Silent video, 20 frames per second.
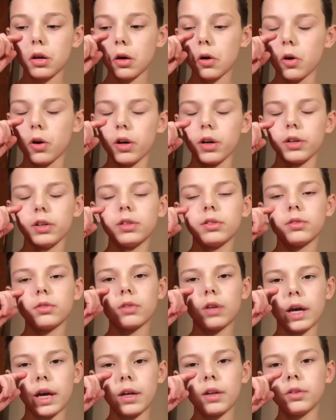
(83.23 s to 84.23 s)
or
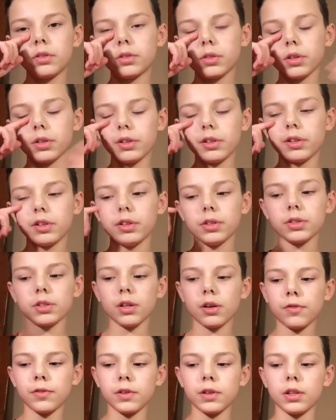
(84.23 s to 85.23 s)
enter
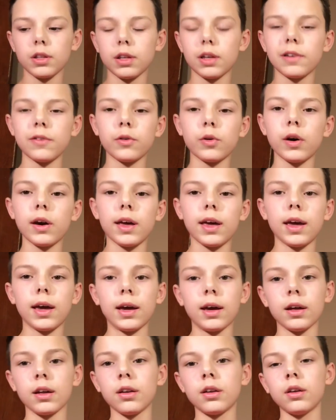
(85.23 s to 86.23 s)
yourself into the giveaway
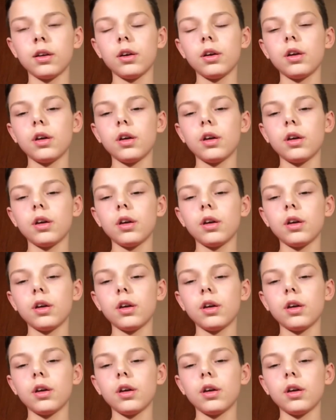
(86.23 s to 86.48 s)
and